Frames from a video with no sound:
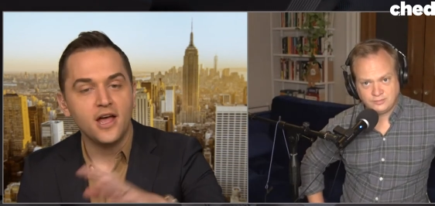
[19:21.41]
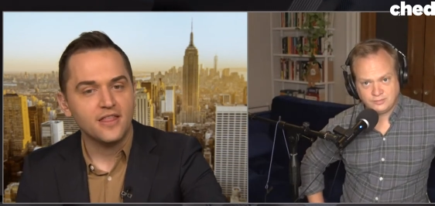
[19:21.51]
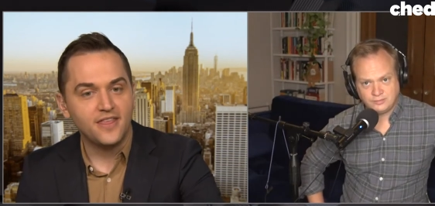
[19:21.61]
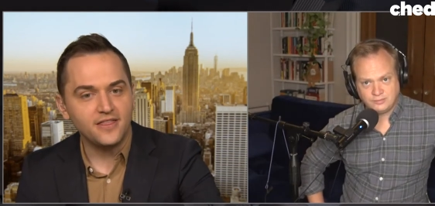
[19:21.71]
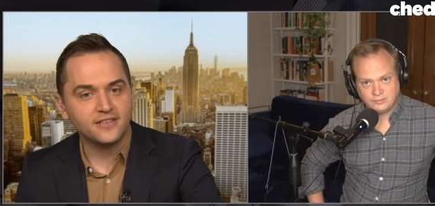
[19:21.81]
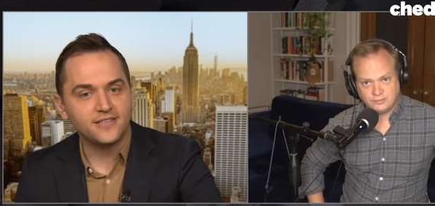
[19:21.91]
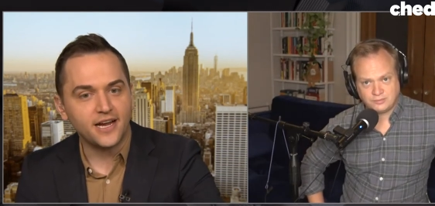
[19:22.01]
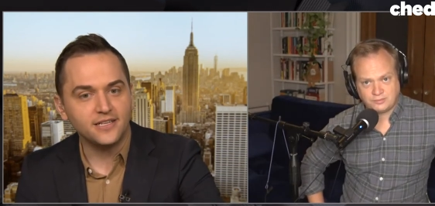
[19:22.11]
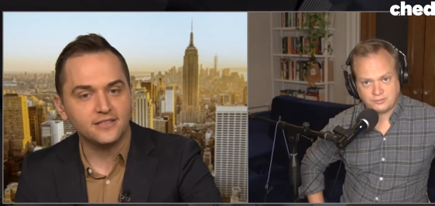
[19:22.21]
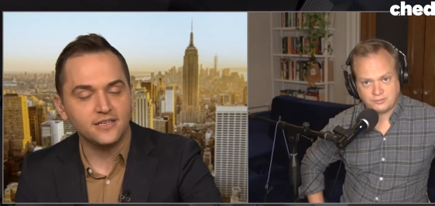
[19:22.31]
Speaker 1: Then the
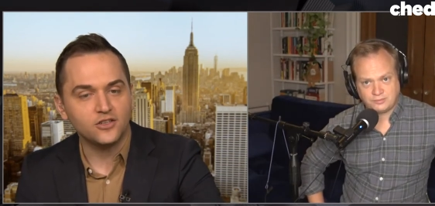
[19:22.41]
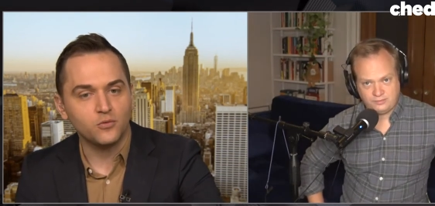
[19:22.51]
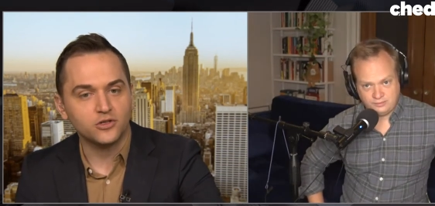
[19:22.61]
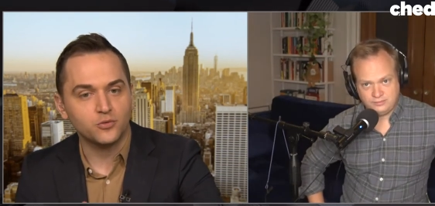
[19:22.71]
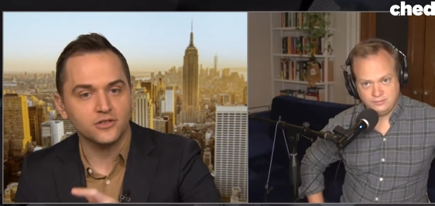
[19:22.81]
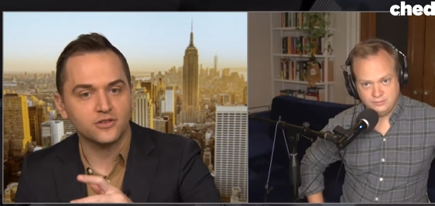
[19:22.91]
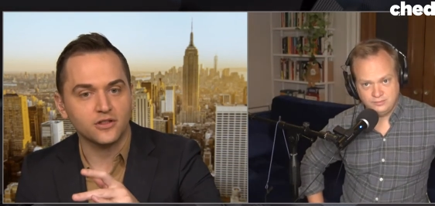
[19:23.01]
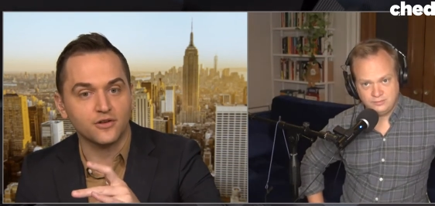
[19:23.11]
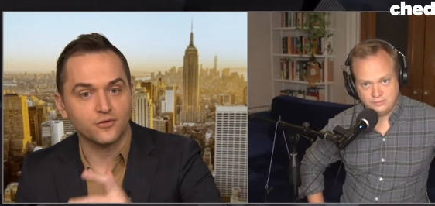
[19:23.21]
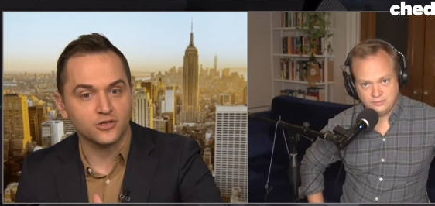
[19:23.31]
second season, which was
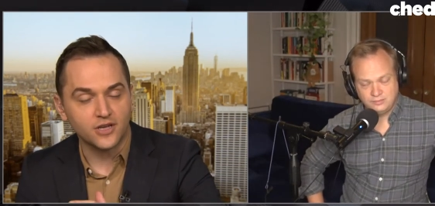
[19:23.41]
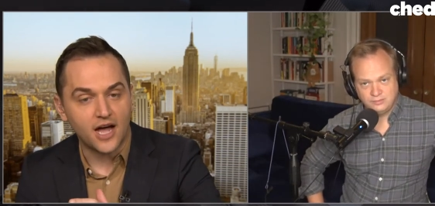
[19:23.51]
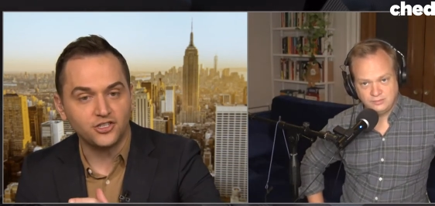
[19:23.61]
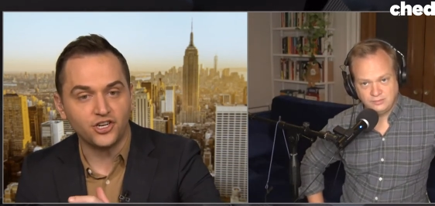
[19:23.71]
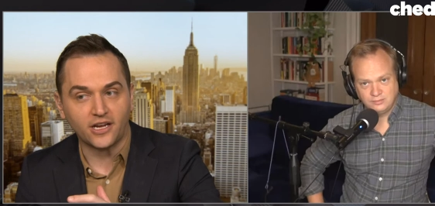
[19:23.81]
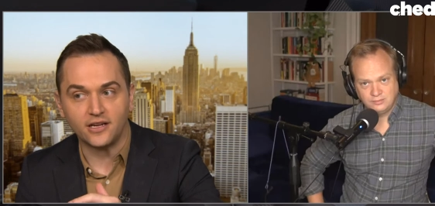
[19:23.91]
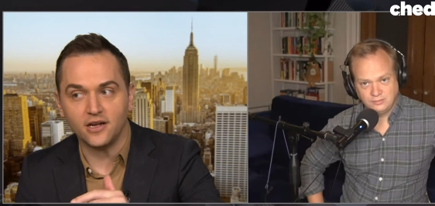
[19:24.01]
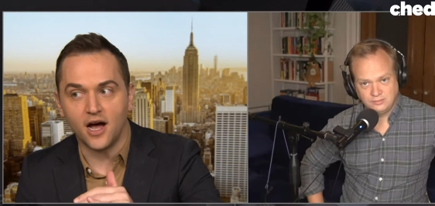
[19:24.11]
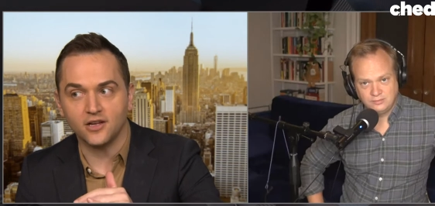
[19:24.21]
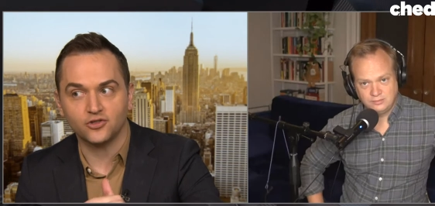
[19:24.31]
the Versace
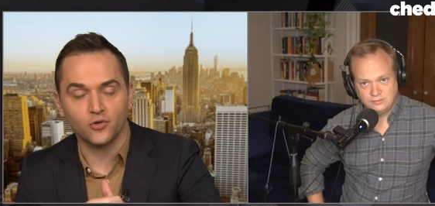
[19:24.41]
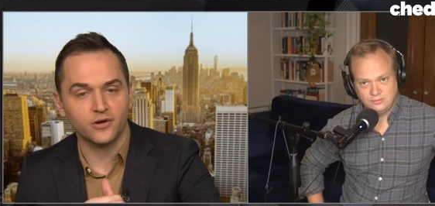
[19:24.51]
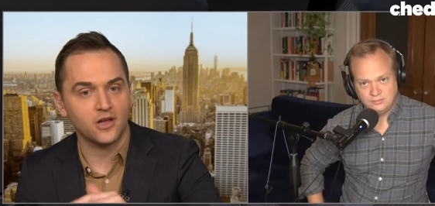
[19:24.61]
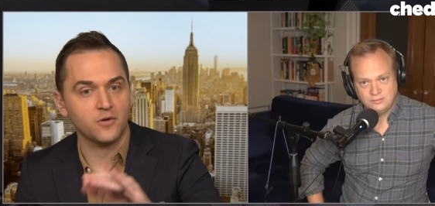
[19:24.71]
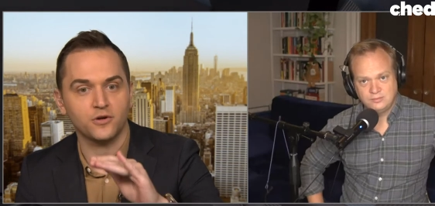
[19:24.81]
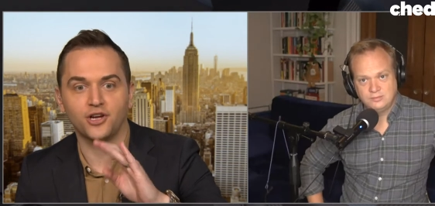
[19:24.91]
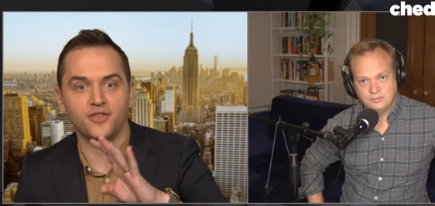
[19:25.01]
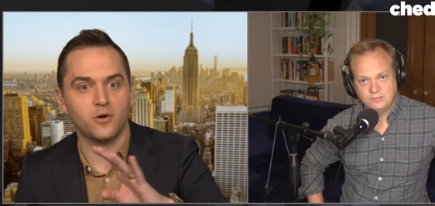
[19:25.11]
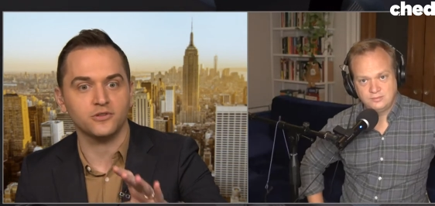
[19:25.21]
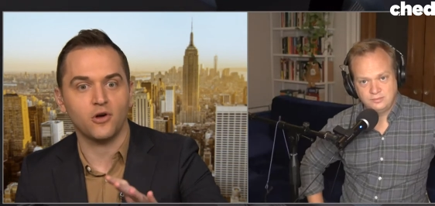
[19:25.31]
uh, storyline, which I
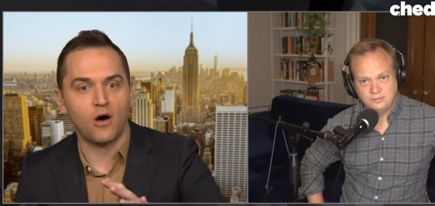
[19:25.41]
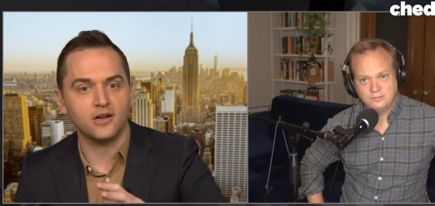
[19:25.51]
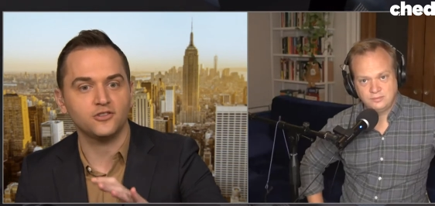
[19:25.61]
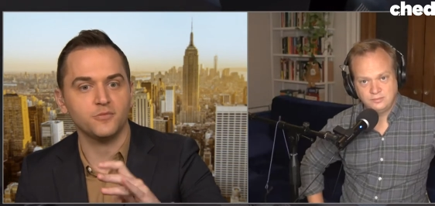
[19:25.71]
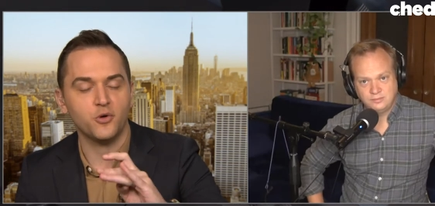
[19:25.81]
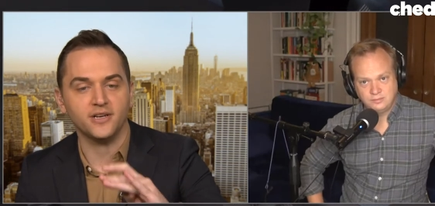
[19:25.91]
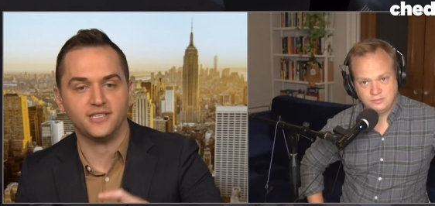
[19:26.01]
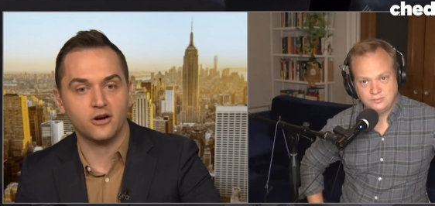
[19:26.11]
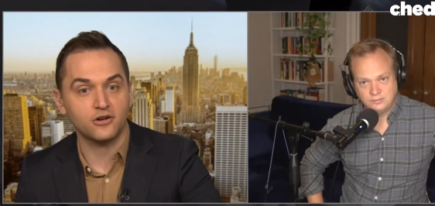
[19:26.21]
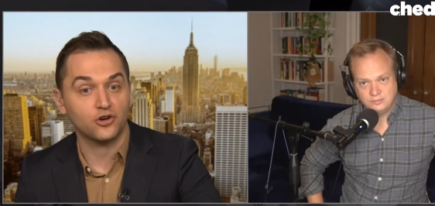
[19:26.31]
thought was awesome. You had
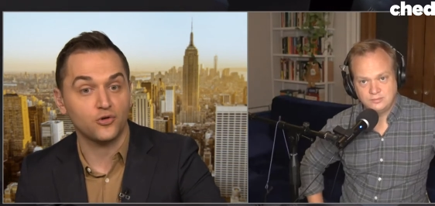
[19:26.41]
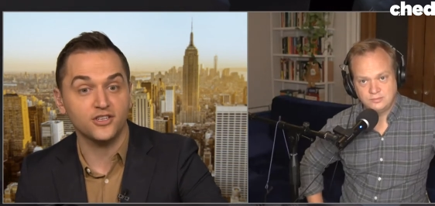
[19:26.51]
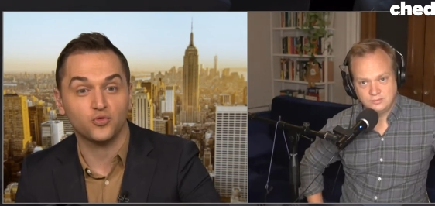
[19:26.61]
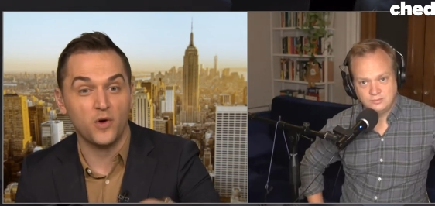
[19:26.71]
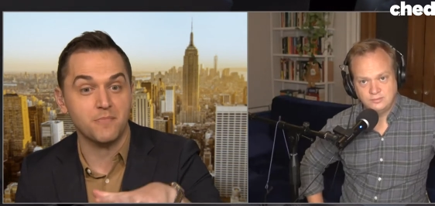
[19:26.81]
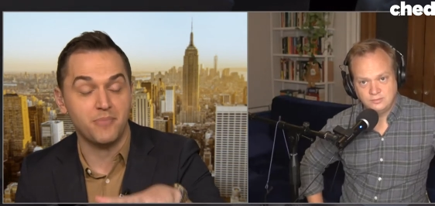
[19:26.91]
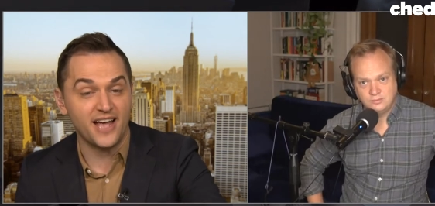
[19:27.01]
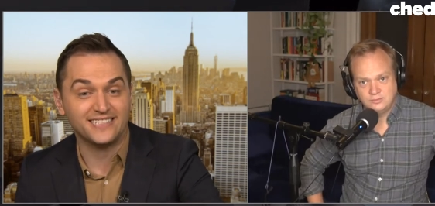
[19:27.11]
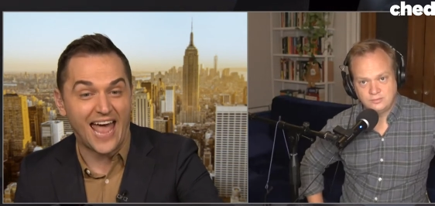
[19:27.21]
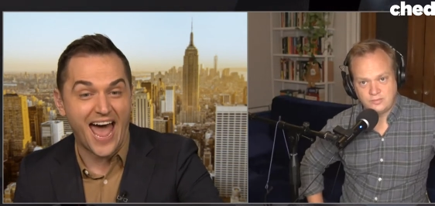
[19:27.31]
Darren Criss win
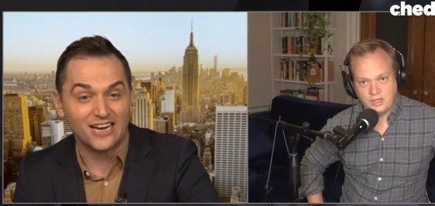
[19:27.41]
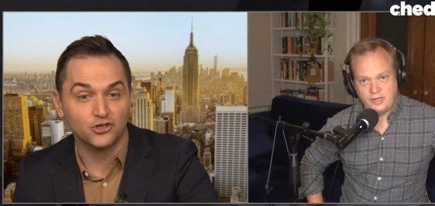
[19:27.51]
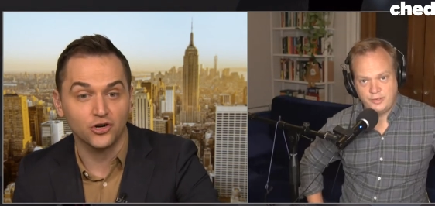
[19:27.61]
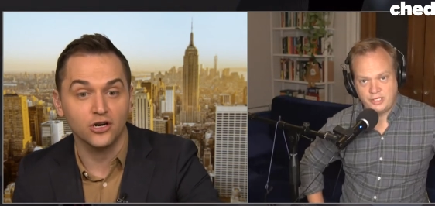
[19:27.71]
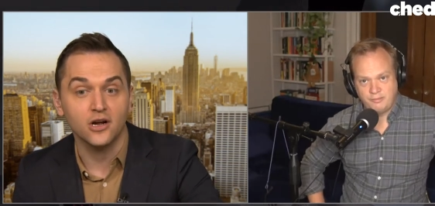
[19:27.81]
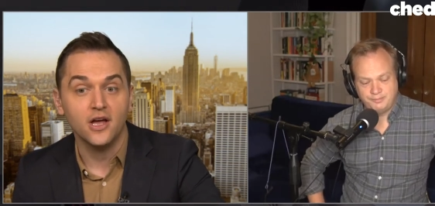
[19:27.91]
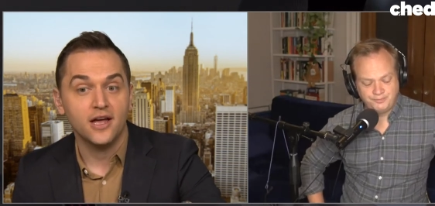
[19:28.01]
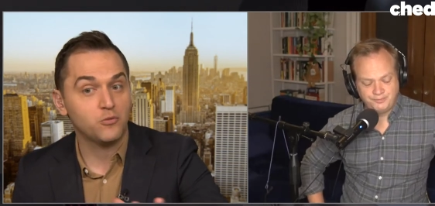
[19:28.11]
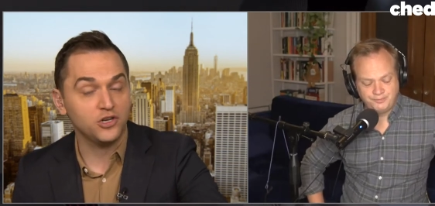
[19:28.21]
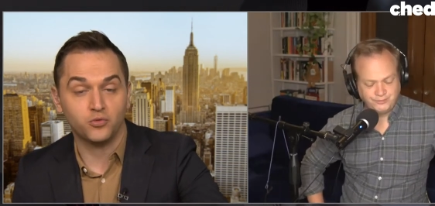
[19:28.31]
Best Actor, yeah, was
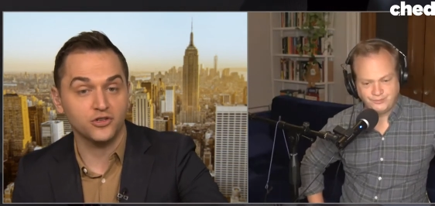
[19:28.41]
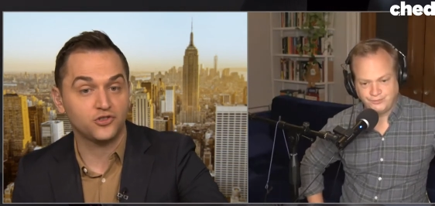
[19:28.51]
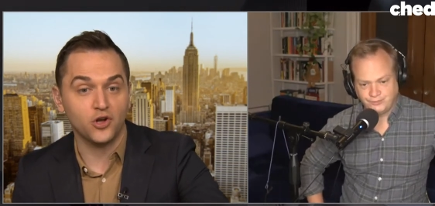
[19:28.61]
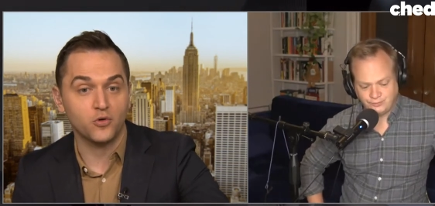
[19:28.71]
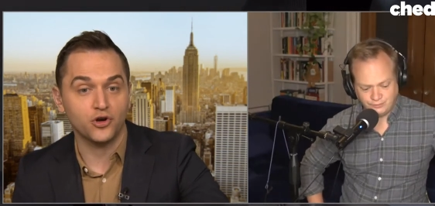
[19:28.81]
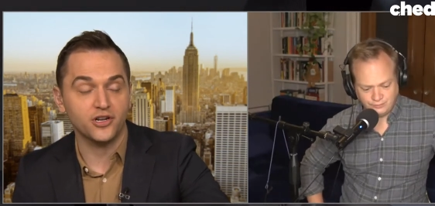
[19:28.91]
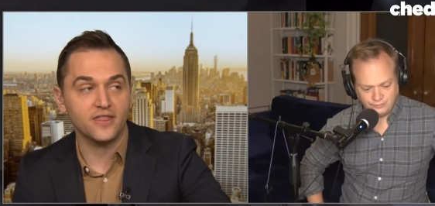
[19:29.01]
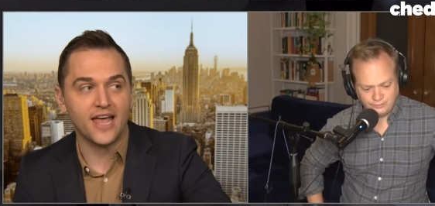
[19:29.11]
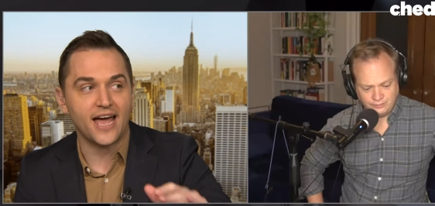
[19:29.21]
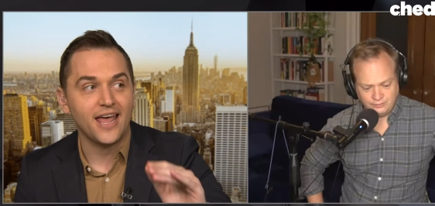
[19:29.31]
which was so good
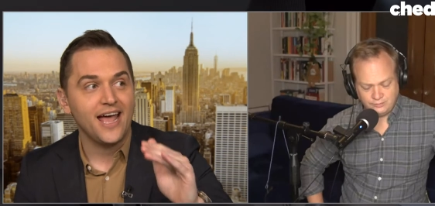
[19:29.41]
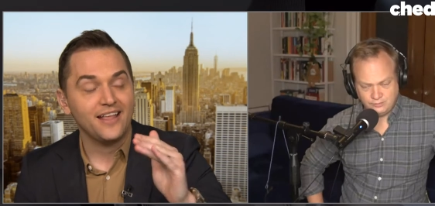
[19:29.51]
in that.